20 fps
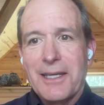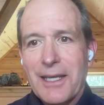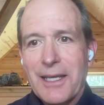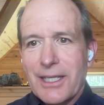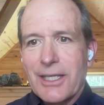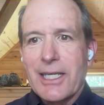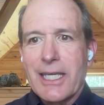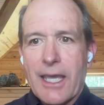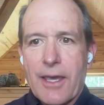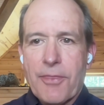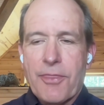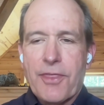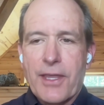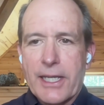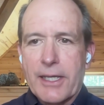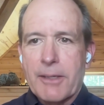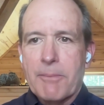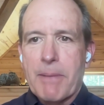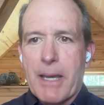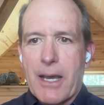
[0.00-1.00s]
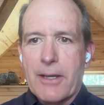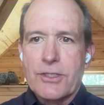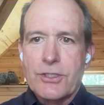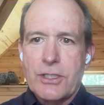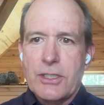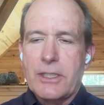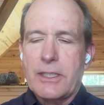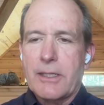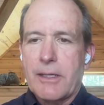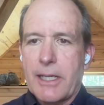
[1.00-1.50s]
you can't think about,
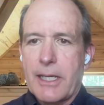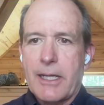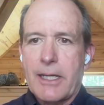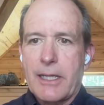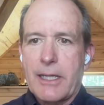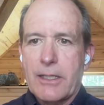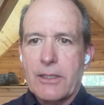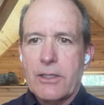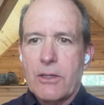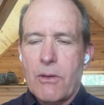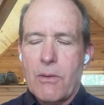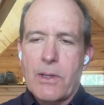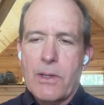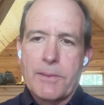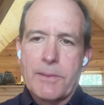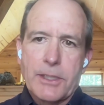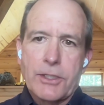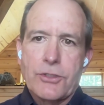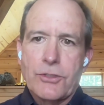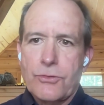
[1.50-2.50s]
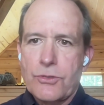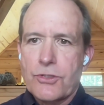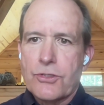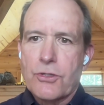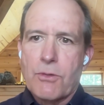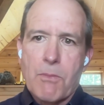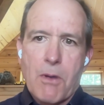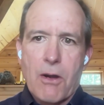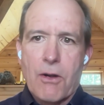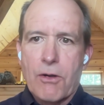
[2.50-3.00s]
gee, I, I don't know what I'm going to do
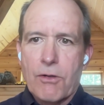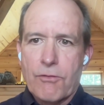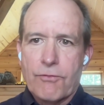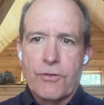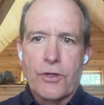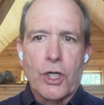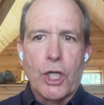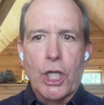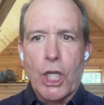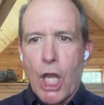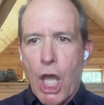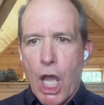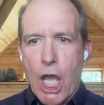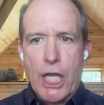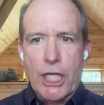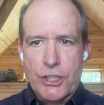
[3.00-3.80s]
tomorrow for lunch,